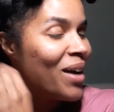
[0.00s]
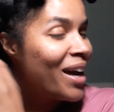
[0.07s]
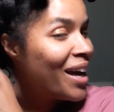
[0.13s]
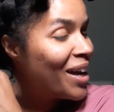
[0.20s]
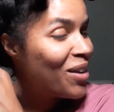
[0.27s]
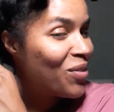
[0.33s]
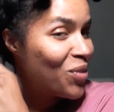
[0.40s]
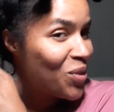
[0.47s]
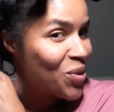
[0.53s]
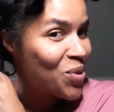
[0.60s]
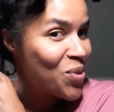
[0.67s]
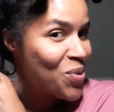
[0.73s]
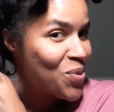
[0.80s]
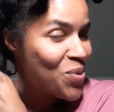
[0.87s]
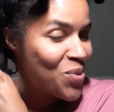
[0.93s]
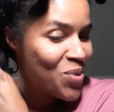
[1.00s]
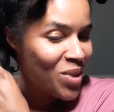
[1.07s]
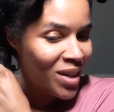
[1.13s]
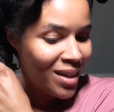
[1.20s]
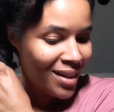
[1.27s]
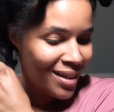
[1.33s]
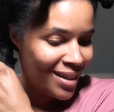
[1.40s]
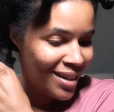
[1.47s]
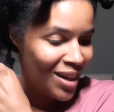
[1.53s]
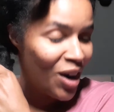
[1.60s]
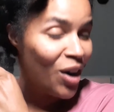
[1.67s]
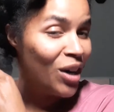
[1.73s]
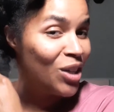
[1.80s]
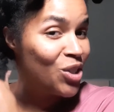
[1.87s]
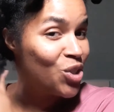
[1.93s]
If you
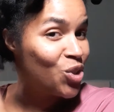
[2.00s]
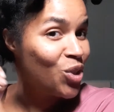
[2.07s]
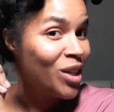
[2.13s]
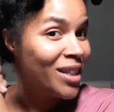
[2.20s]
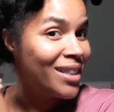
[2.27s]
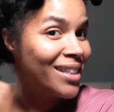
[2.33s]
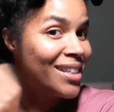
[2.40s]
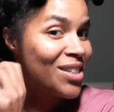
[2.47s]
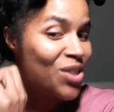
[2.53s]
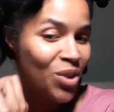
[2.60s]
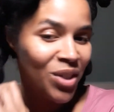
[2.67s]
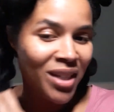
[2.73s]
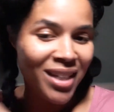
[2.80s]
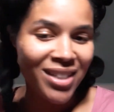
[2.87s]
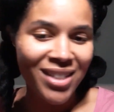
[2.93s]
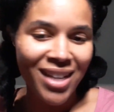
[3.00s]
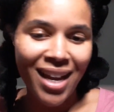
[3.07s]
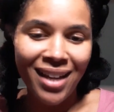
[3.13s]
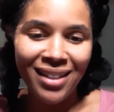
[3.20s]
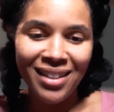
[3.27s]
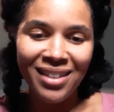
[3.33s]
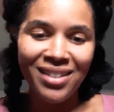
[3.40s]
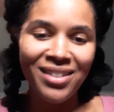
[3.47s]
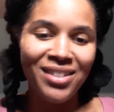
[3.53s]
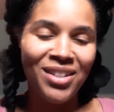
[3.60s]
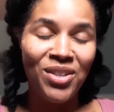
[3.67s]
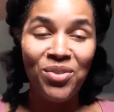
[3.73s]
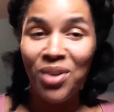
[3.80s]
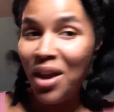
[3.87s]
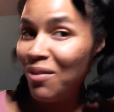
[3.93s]
are enjoying this 30-day challenge and
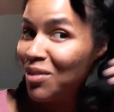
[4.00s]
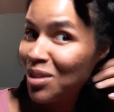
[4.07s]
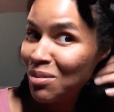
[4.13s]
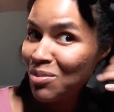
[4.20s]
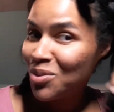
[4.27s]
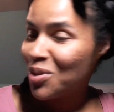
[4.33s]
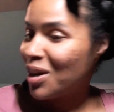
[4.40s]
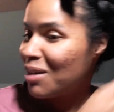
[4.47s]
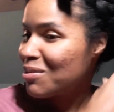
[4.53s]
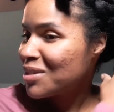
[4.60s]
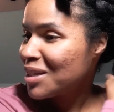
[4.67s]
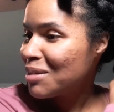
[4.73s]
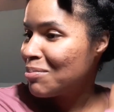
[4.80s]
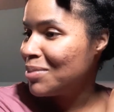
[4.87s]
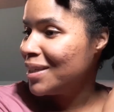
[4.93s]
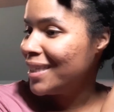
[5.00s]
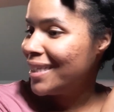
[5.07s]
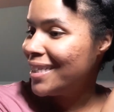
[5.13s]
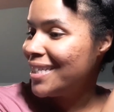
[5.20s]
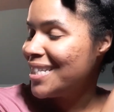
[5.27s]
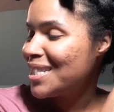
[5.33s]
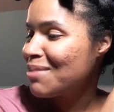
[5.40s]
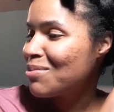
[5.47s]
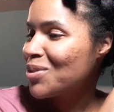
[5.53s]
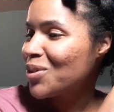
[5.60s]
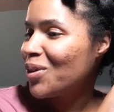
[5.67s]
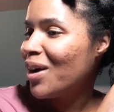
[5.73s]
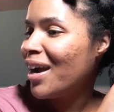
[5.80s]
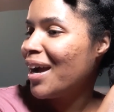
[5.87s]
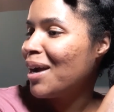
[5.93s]
you haven't subscribed yet, please
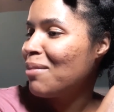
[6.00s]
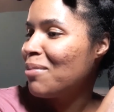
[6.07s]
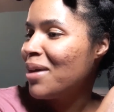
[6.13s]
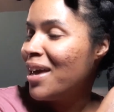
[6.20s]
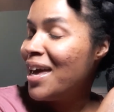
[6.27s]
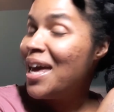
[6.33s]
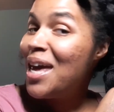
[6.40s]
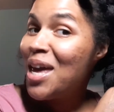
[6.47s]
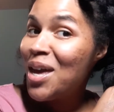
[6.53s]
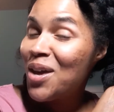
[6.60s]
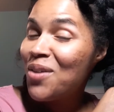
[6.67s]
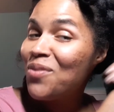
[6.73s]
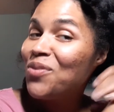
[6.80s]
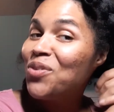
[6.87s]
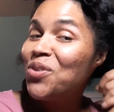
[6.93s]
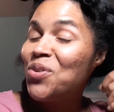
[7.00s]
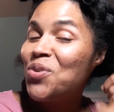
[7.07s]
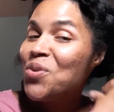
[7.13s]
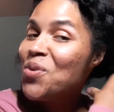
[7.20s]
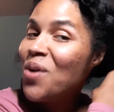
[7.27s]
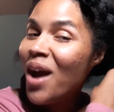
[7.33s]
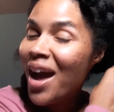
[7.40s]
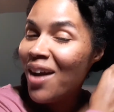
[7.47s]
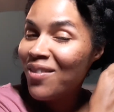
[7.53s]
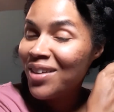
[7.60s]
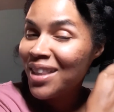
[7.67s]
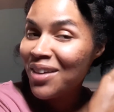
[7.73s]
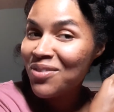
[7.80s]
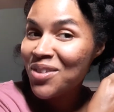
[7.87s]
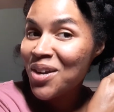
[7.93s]
subscribe. If you haven't
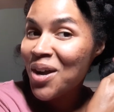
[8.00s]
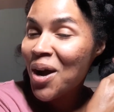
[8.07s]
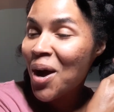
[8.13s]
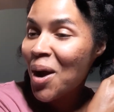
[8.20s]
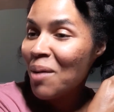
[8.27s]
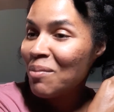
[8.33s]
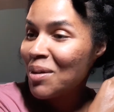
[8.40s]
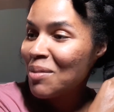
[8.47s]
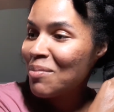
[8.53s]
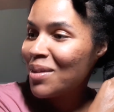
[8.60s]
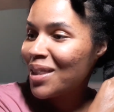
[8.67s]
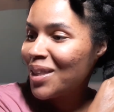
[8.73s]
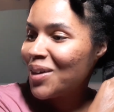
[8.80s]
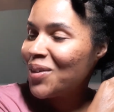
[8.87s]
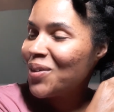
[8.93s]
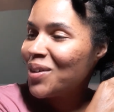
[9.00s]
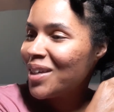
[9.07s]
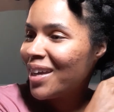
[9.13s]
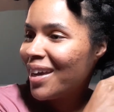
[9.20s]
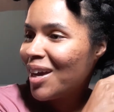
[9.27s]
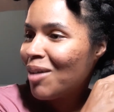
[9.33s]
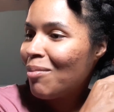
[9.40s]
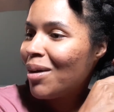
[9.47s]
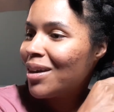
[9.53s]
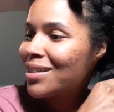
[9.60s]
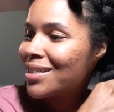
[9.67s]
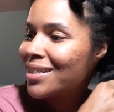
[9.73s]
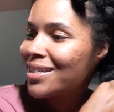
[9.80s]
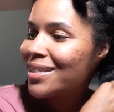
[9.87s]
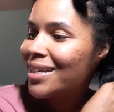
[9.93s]
left a comment below yet about a
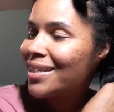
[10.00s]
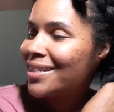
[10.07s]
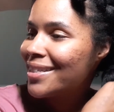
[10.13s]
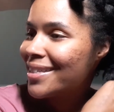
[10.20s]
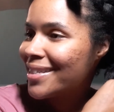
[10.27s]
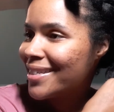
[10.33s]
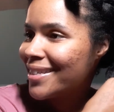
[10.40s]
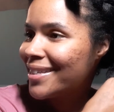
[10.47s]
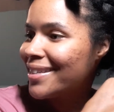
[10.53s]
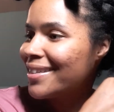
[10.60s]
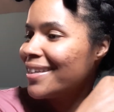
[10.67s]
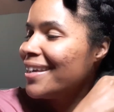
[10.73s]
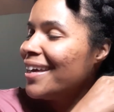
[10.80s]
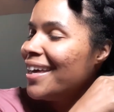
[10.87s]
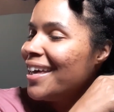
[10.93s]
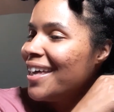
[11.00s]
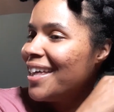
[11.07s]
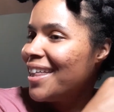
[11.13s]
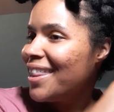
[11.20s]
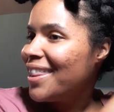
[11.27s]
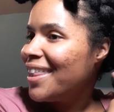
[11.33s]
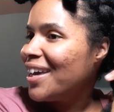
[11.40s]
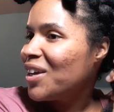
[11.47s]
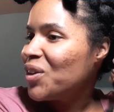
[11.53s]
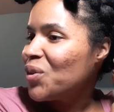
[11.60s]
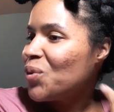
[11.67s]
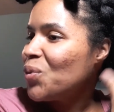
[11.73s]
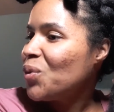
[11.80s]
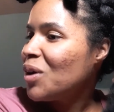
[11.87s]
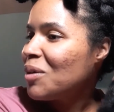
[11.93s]
suggestion that you
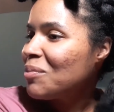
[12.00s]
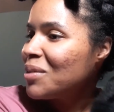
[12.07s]
want